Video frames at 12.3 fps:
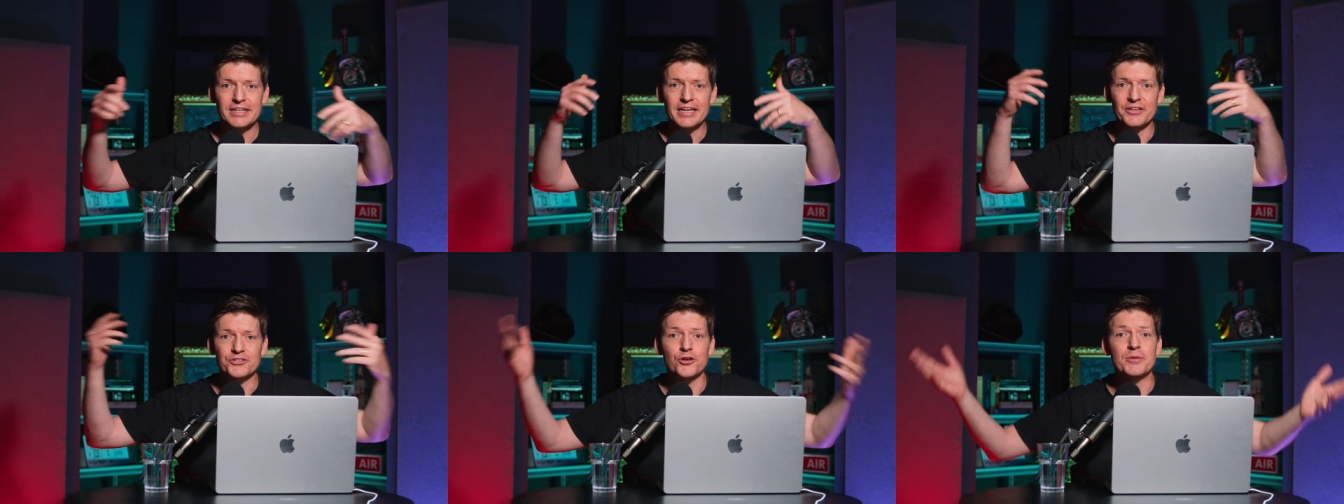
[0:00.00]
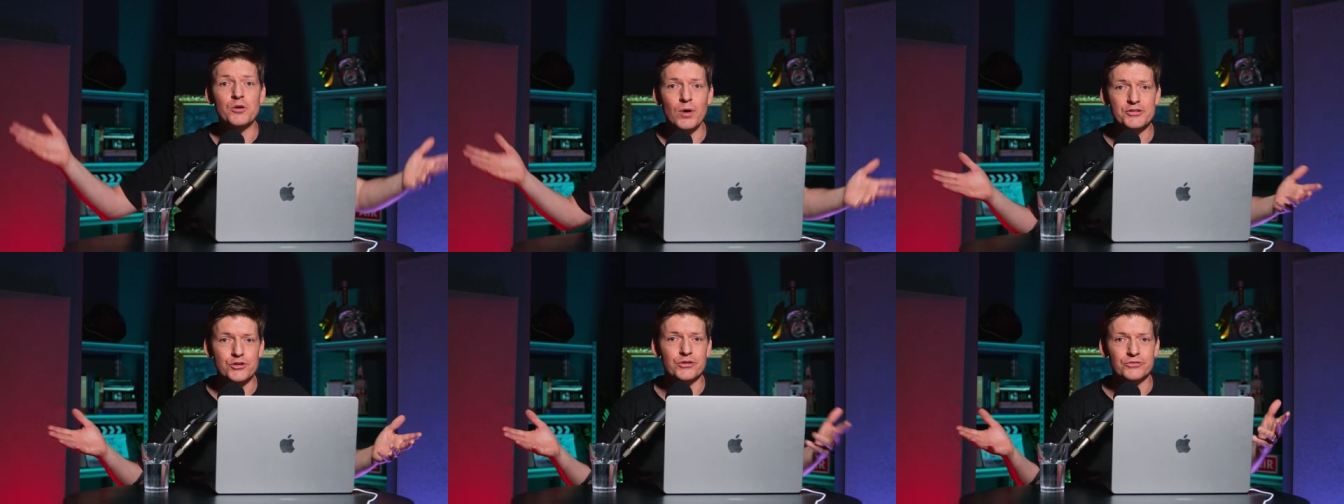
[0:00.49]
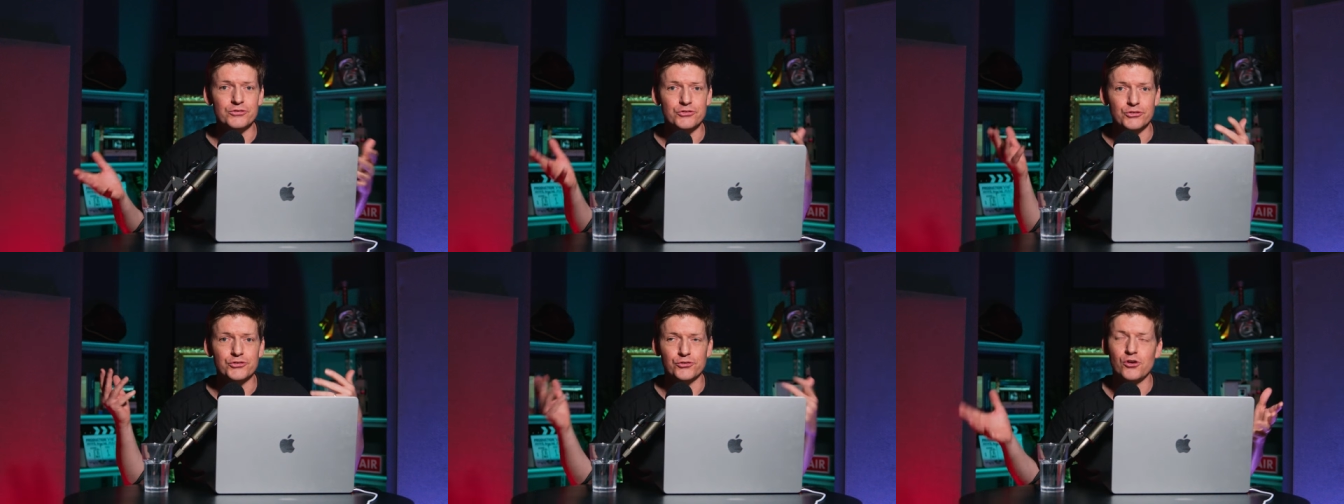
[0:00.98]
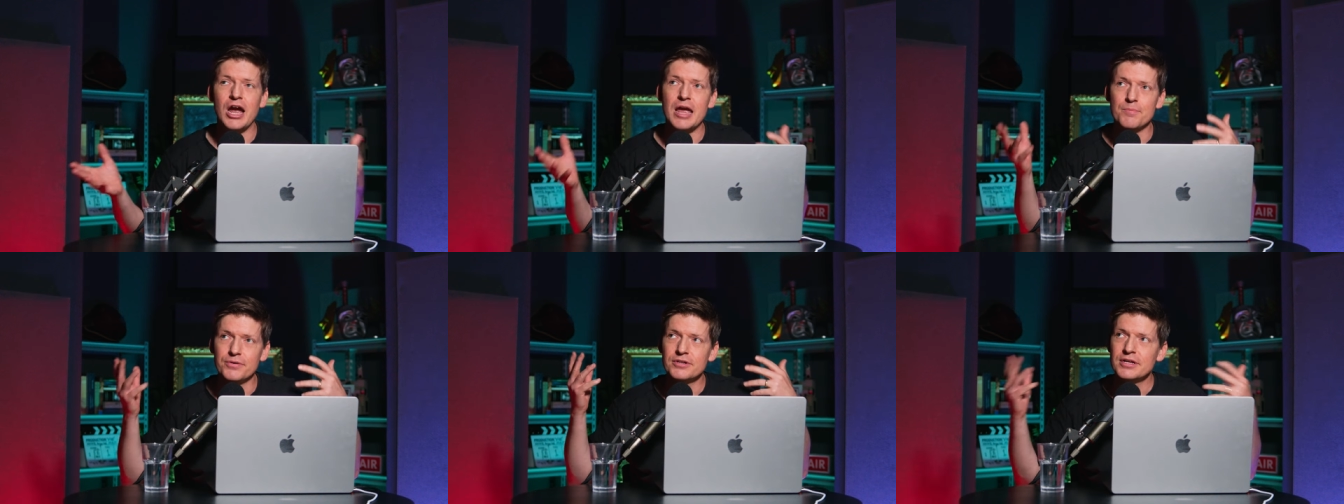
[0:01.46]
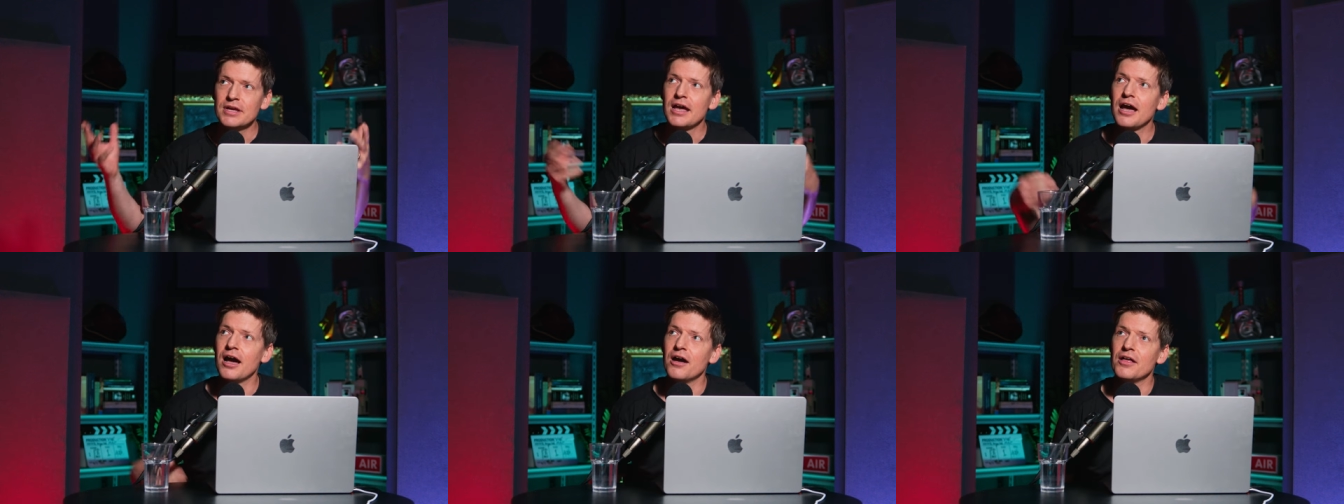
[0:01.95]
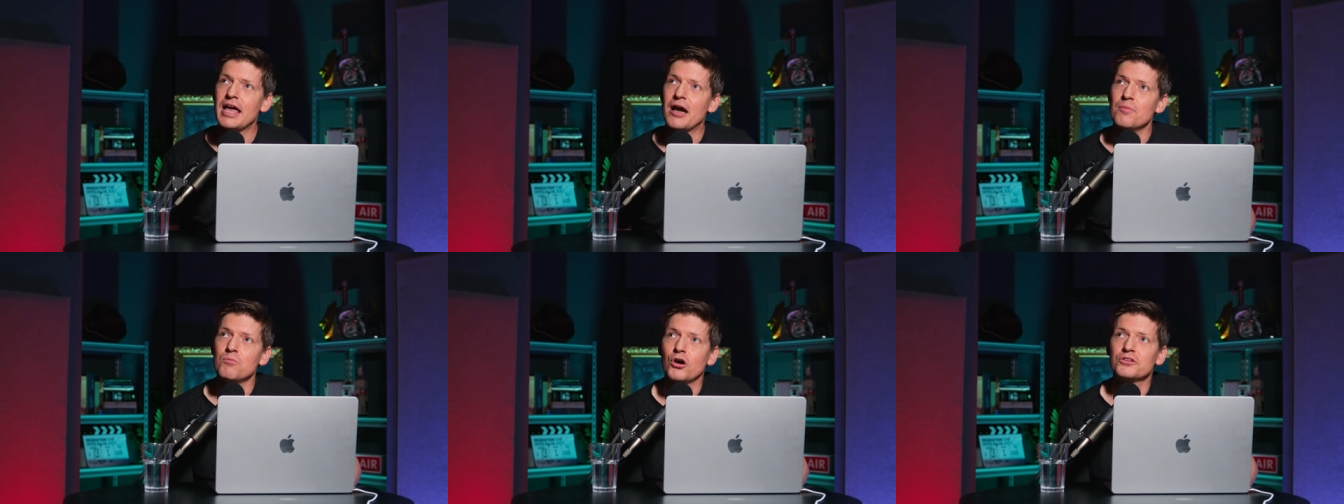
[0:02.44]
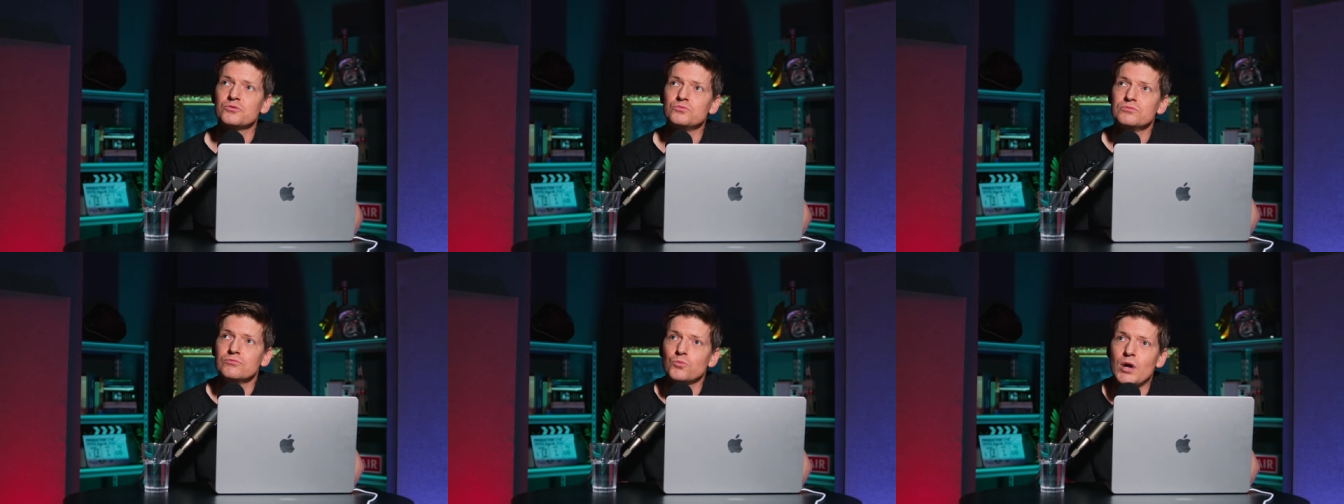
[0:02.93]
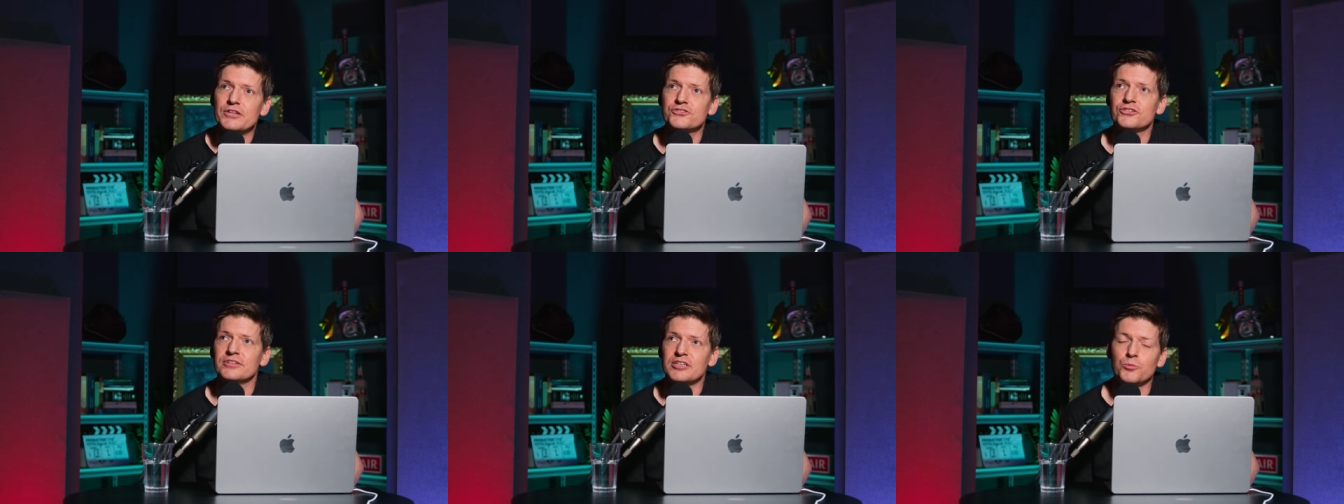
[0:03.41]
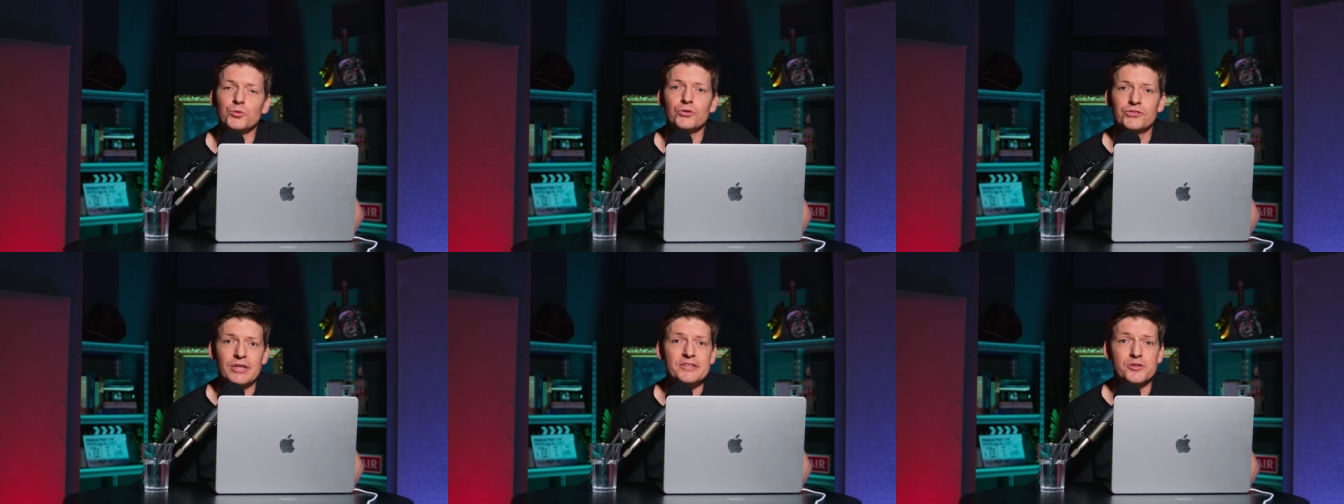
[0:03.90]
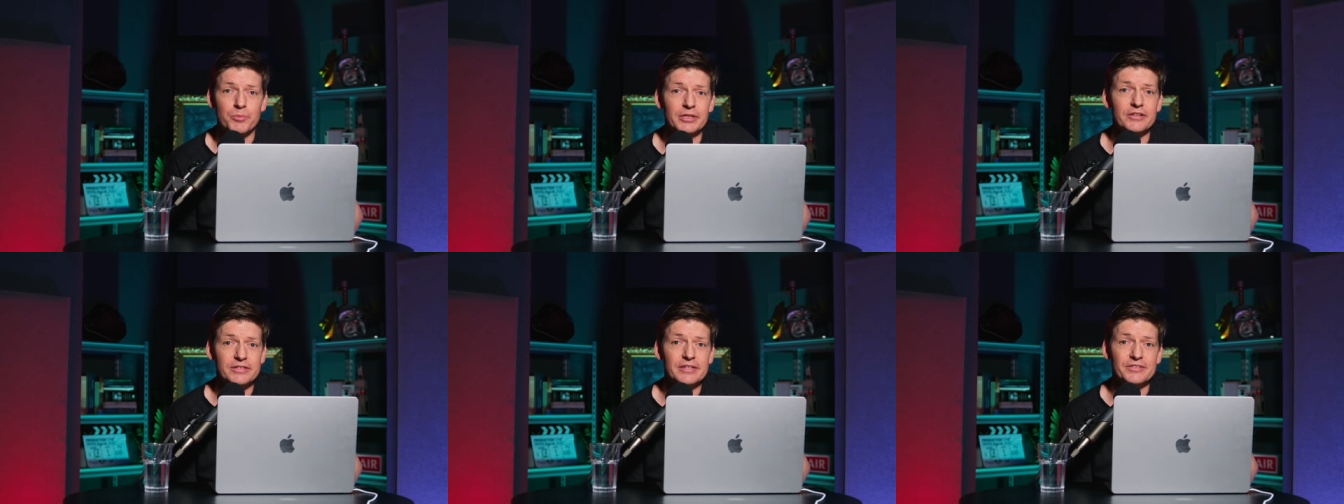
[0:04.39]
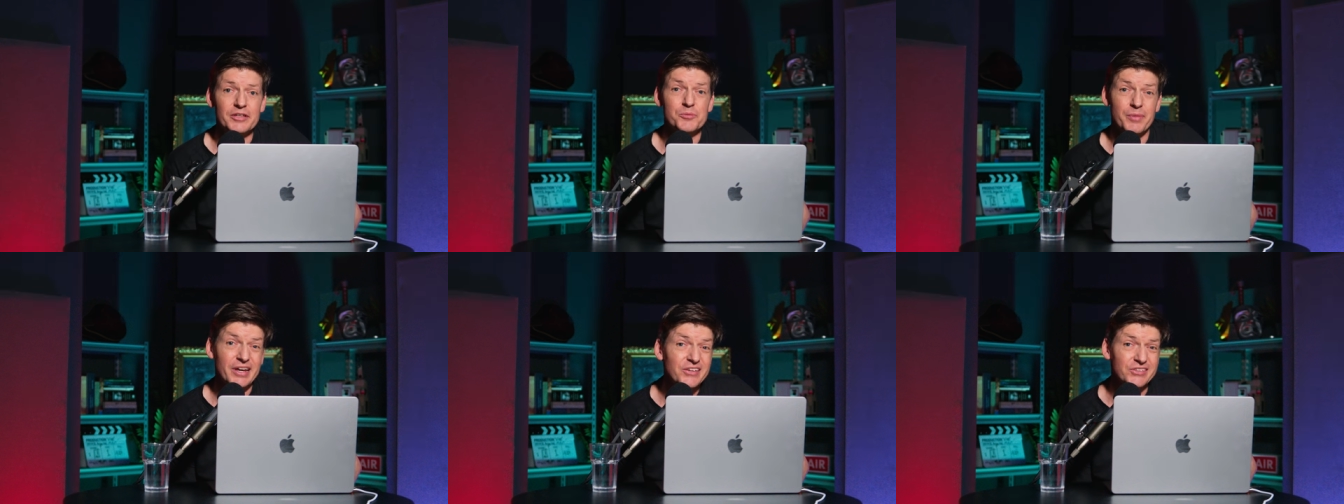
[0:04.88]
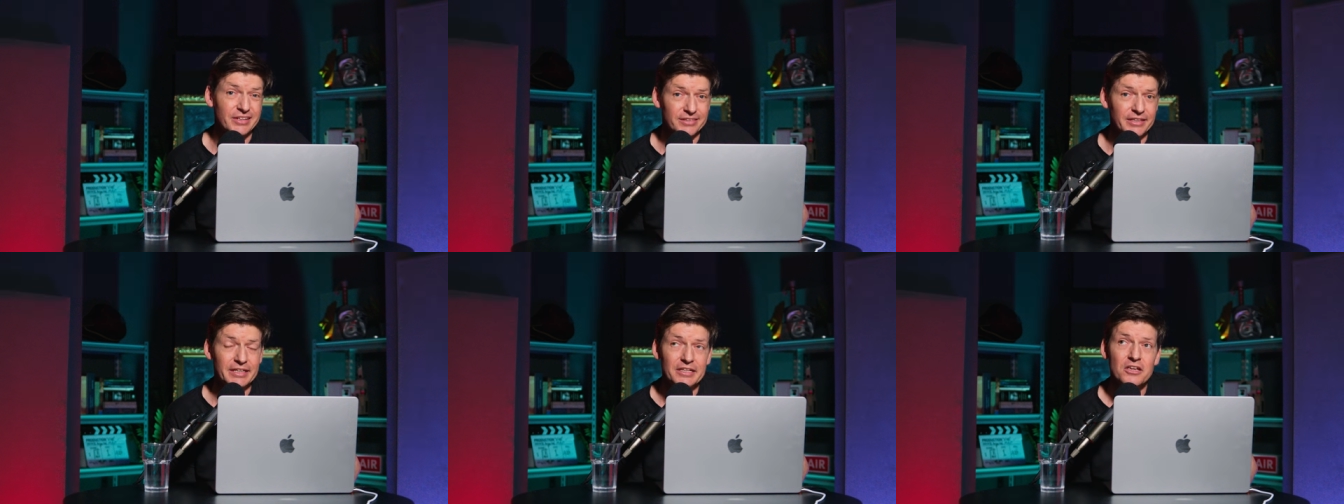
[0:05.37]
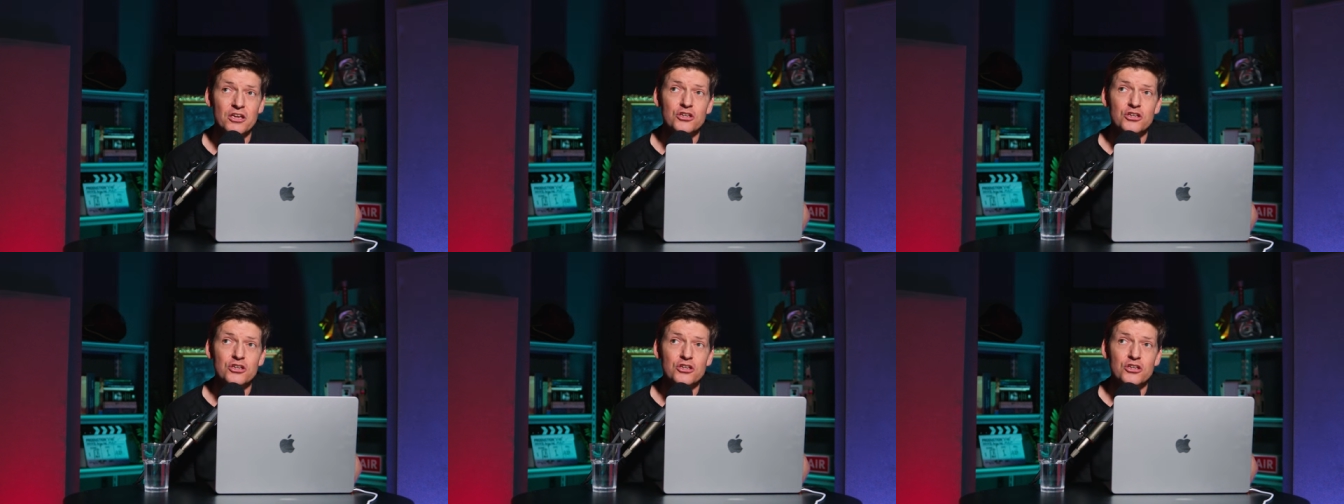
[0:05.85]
In so many ways, you can describe uh, our modern Western liberal sensibilities as basically,